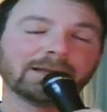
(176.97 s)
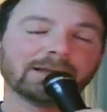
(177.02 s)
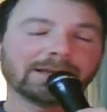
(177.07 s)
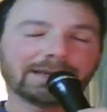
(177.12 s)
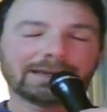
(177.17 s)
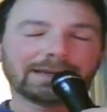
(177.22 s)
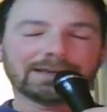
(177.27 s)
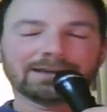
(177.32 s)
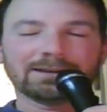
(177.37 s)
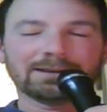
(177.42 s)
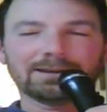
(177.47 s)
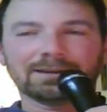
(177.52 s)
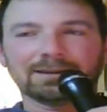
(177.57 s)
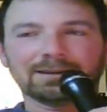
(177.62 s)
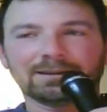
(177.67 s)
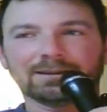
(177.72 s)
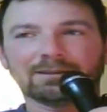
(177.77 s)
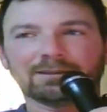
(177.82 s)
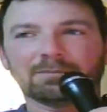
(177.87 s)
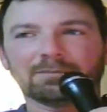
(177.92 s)
and
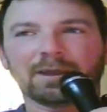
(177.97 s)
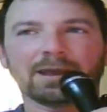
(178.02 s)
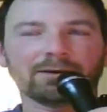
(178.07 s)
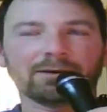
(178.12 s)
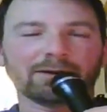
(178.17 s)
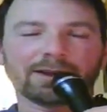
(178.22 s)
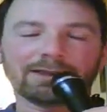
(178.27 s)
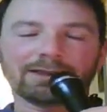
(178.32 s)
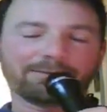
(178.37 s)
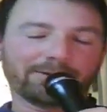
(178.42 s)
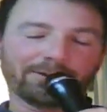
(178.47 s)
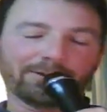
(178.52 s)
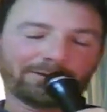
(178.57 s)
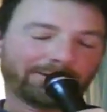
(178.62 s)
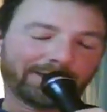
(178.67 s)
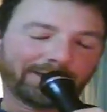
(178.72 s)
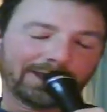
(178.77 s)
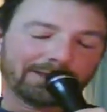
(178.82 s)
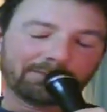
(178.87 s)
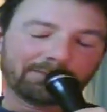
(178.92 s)
the battery life and
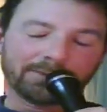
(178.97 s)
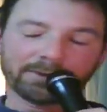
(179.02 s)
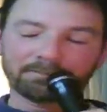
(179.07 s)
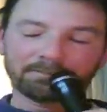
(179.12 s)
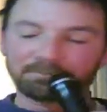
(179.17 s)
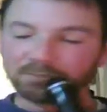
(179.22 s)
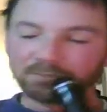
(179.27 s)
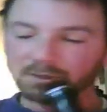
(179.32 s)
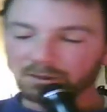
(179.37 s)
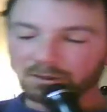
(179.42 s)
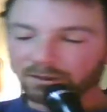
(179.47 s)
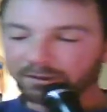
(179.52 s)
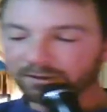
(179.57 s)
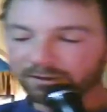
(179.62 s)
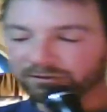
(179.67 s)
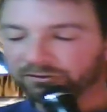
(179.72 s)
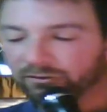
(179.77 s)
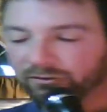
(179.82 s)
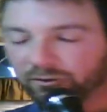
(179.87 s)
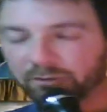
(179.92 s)
all that. But
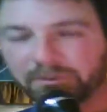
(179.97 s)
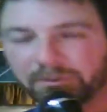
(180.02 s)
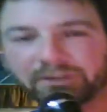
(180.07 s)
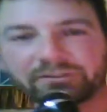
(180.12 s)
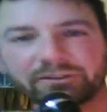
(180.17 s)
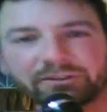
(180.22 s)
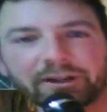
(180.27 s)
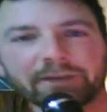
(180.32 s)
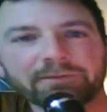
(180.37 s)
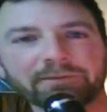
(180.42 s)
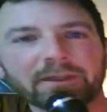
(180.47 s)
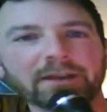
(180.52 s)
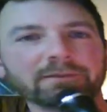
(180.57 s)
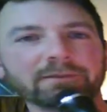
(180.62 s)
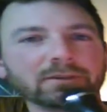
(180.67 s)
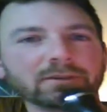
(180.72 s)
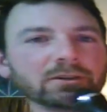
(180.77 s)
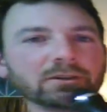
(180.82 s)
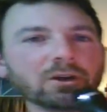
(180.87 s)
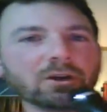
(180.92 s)
this is going to be stuff that
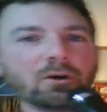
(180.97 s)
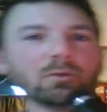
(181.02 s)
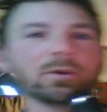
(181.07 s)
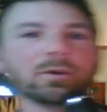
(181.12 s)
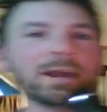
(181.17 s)
if you don't